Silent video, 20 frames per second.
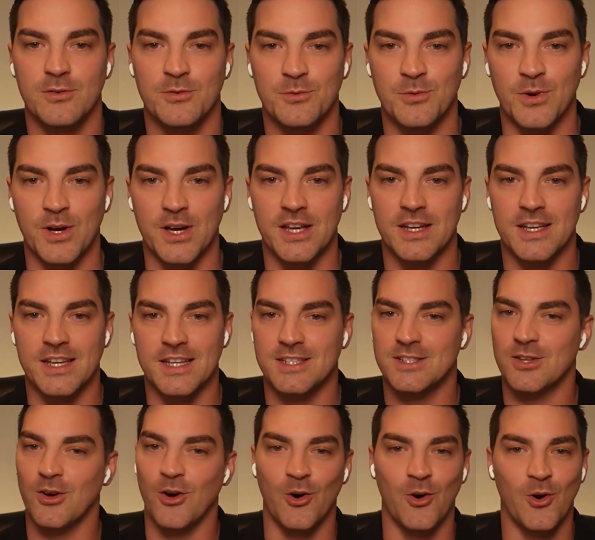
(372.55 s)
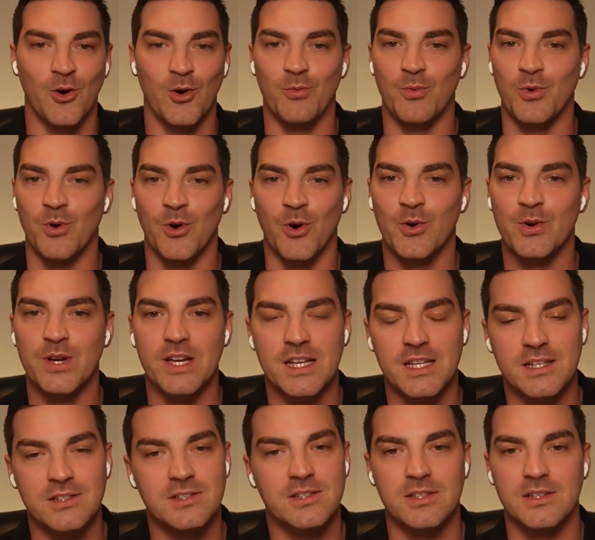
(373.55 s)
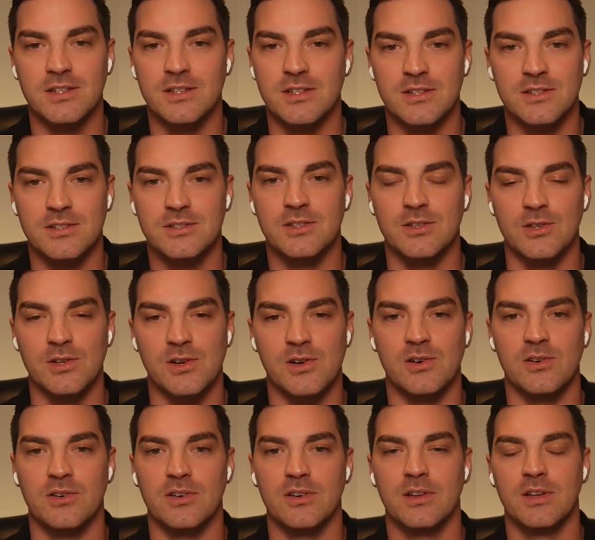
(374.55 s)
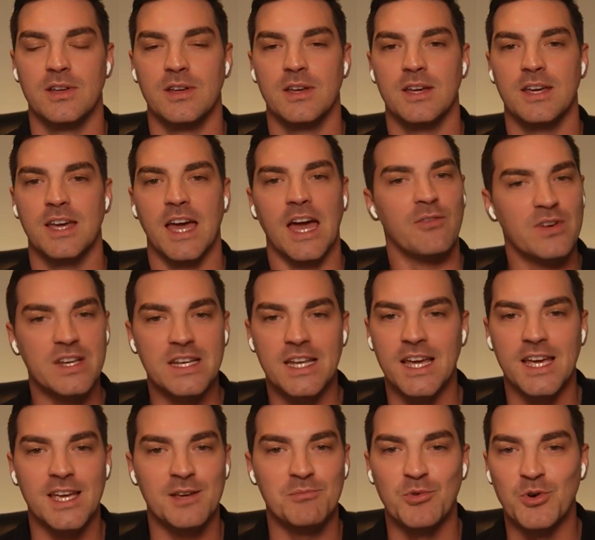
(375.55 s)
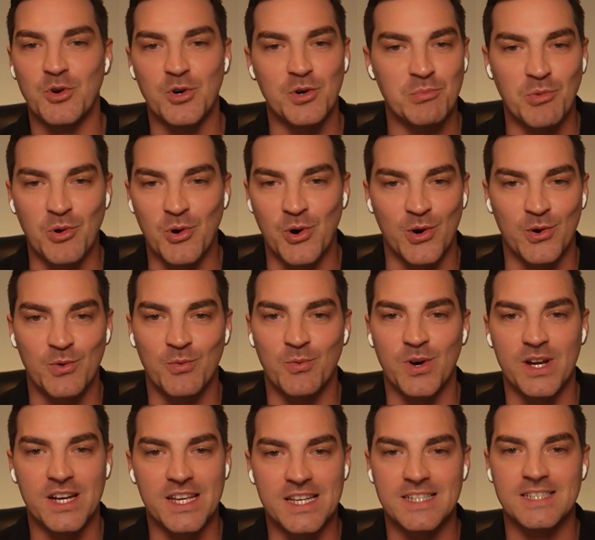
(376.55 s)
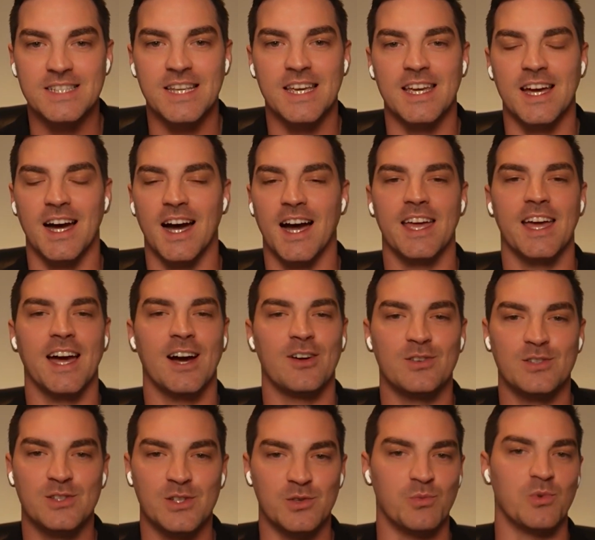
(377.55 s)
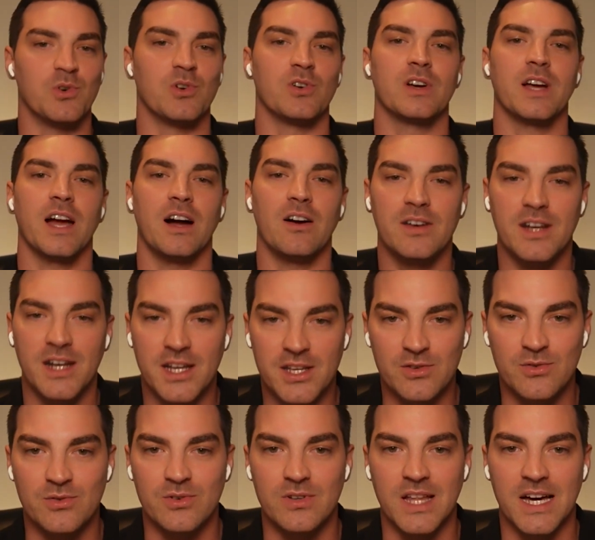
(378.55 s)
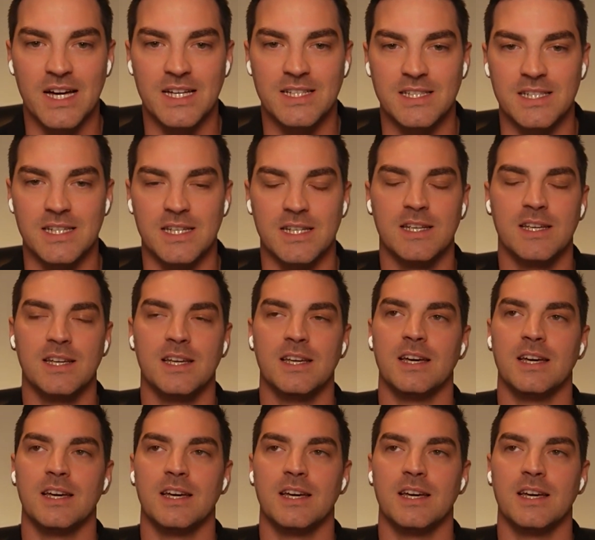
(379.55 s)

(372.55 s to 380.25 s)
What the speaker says: Right? We're all getting to learn every day more and more. What is AI? How does it work? How can I utilize it?